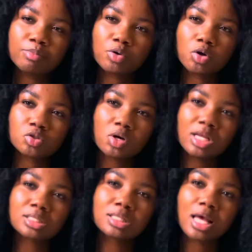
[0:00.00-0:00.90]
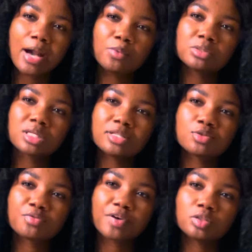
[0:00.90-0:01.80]
because honestly, I wanted
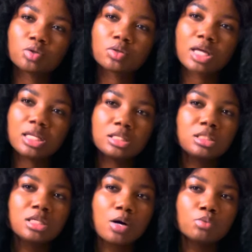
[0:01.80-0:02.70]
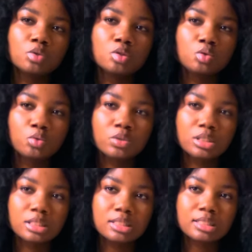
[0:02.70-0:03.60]
to find another lady that would do
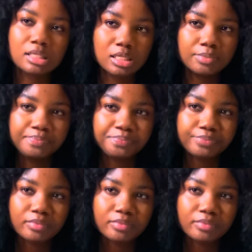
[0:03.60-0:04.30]
this scene,